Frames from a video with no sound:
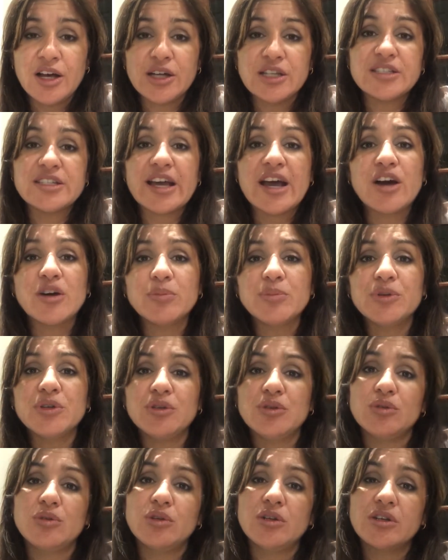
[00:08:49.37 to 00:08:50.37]
to help
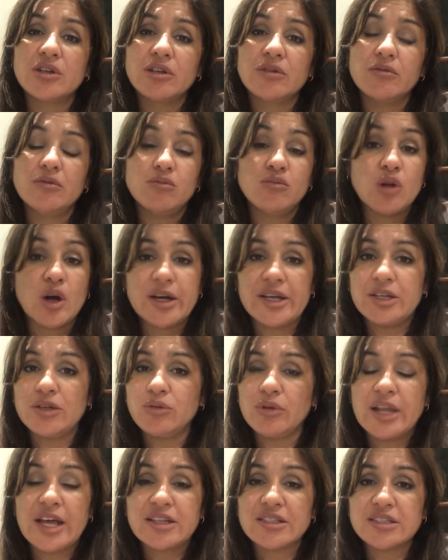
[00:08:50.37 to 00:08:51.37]
you write
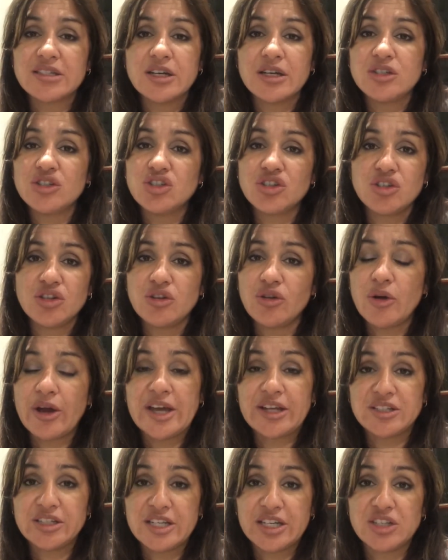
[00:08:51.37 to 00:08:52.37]
your letter to your
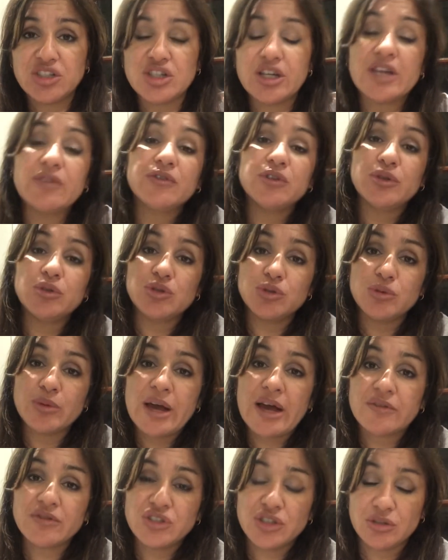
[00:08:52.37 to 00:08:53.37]
head teacher if you do
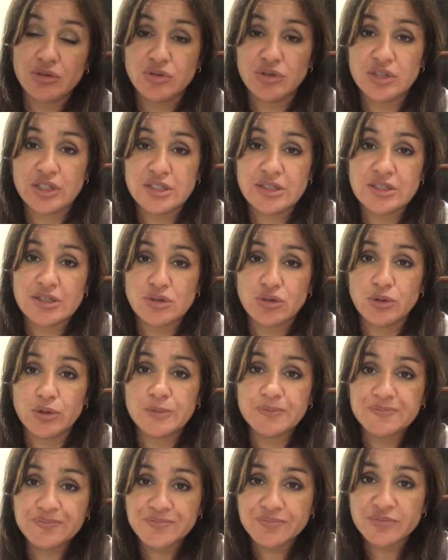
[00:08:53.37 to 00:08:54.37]
have children in school
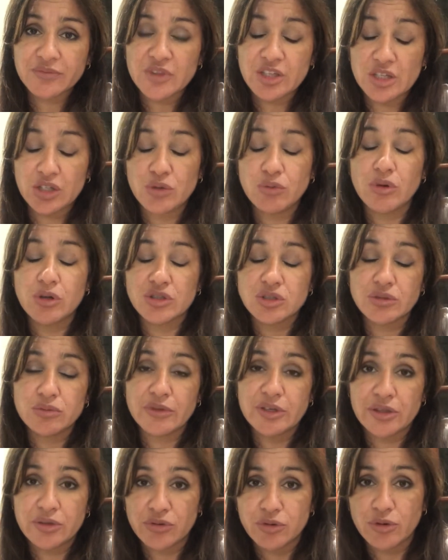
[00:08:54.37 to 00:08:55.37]
that you want to
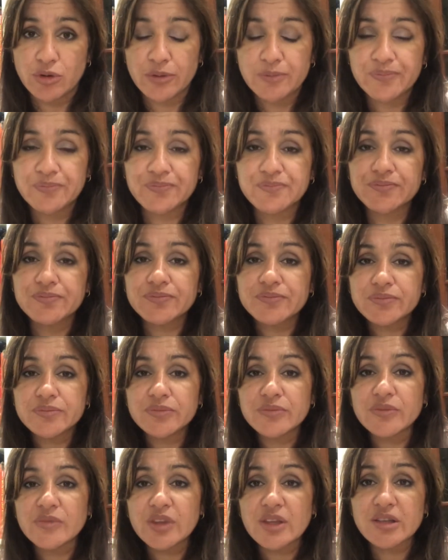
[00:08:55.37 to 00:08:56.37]
withdraw.
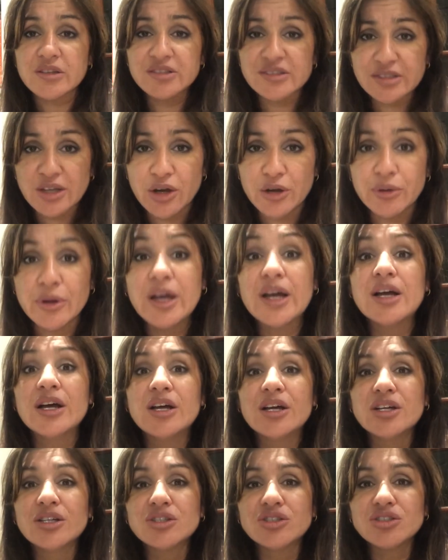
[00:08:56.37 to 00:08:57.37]
So,
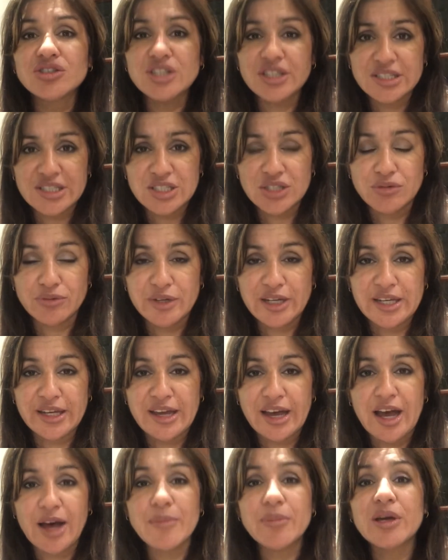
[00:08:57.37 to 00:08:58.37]
just to
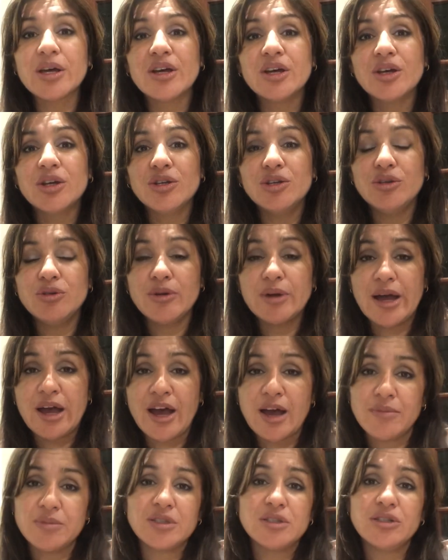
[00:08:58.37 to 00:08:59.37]
recap, you
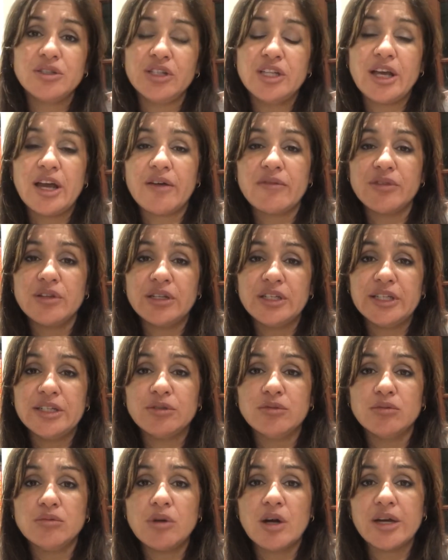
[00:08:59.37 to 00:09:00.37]
absolutely have the
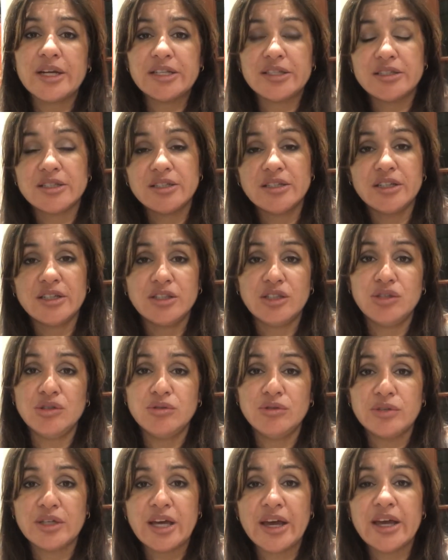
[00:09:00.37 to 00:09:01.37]
legal right in the
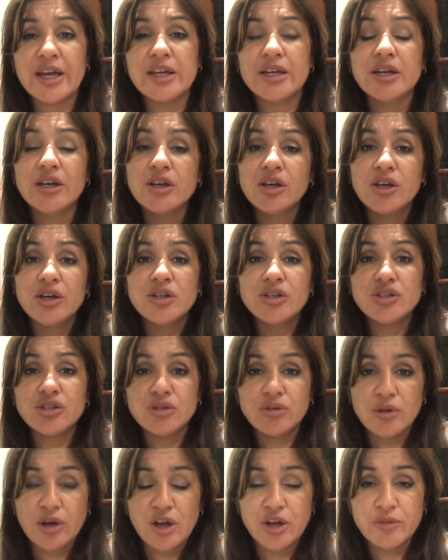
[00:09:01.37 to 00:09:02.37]
UK
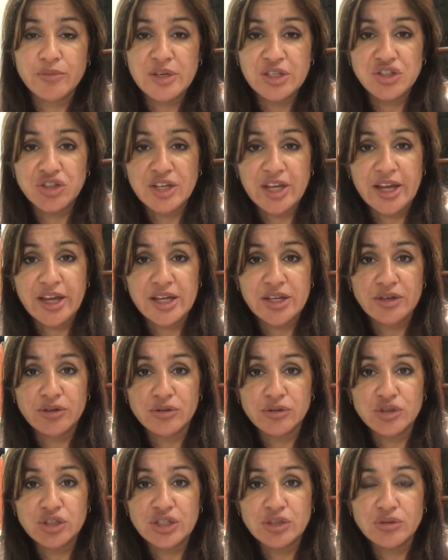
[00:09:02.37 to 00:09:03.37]
to home educate your
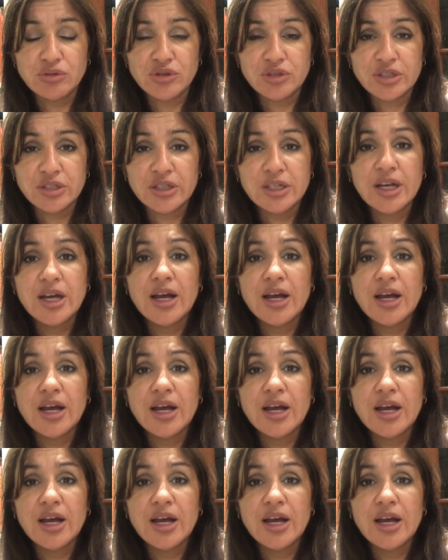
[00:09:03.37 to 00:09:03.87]
children,